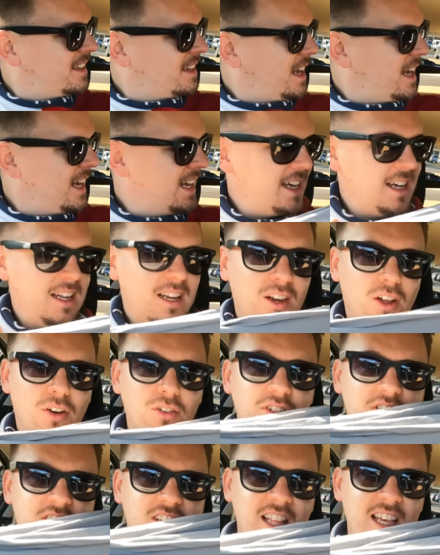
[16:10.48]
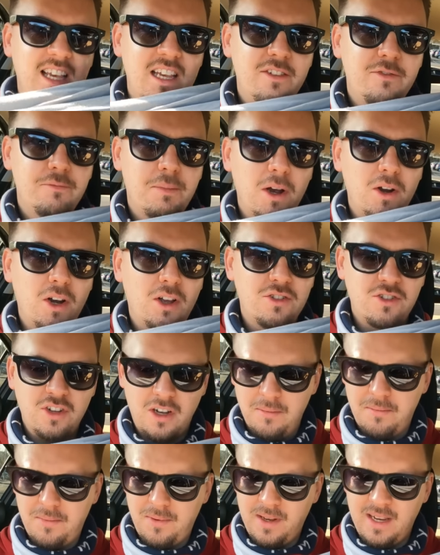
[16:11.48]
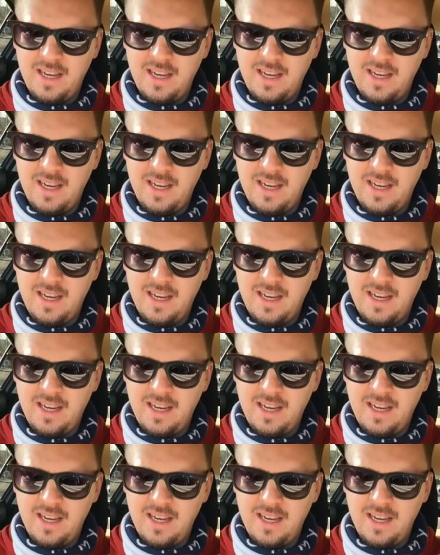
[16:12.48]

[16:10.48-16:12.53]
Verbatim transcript: uh, long sleeve polo top